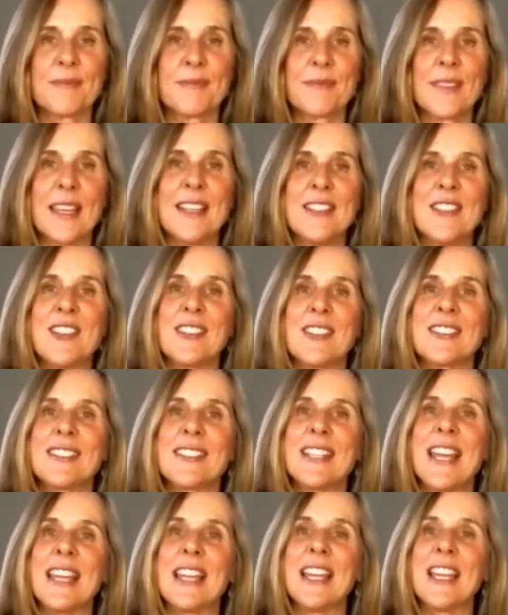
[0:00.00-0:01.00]
And just
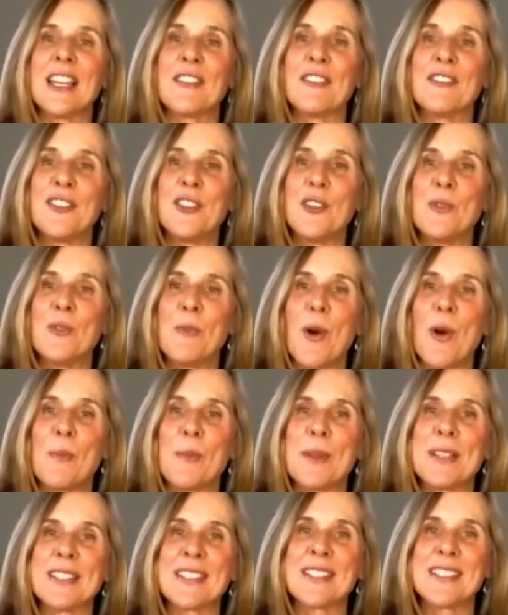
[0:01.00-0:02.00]
taking a few
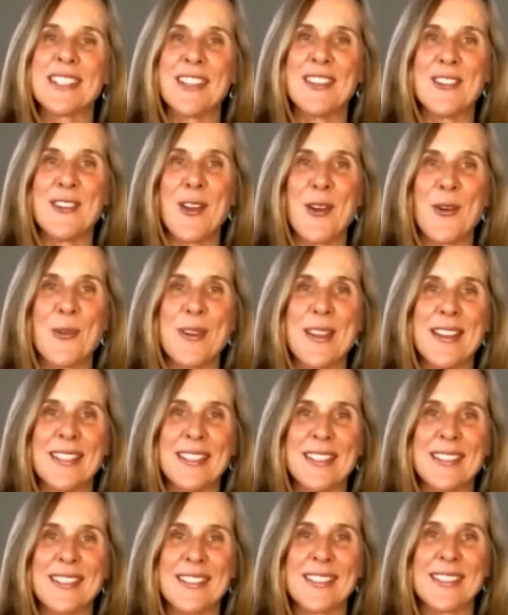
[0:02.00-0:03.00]
moments to
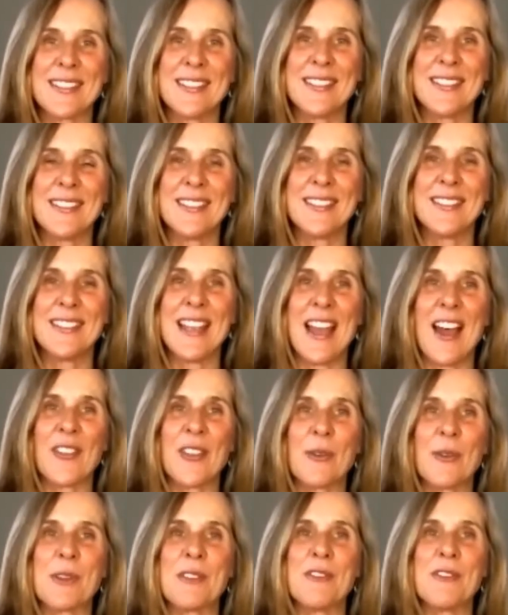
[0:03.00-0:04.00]
notice, now
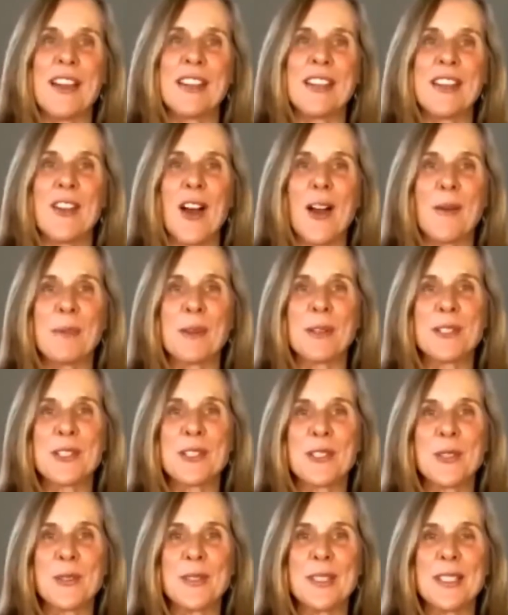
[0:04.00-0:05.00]
that we've had an
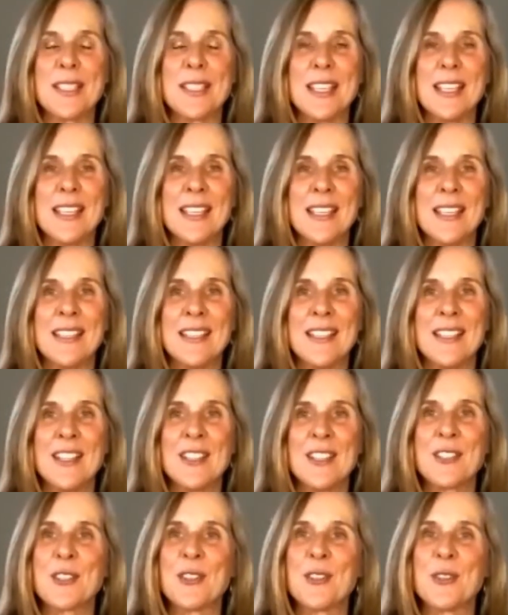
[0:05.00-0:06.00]
opportunity
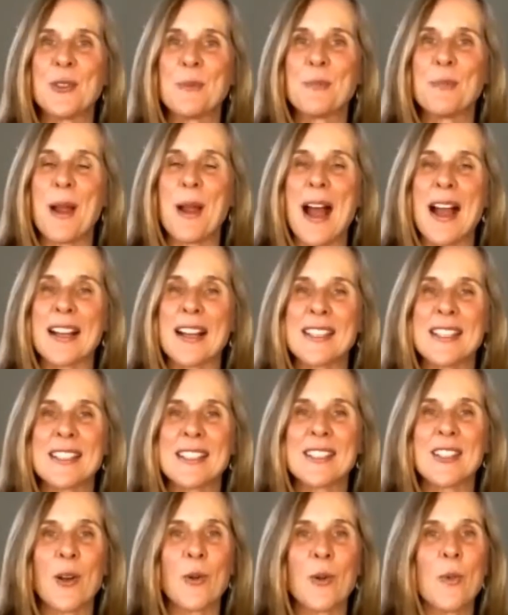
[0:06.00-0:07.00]
to
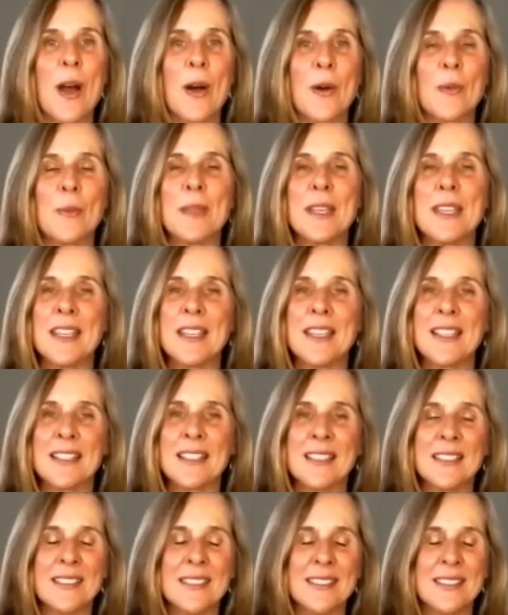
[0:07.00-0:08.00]
practice our well-being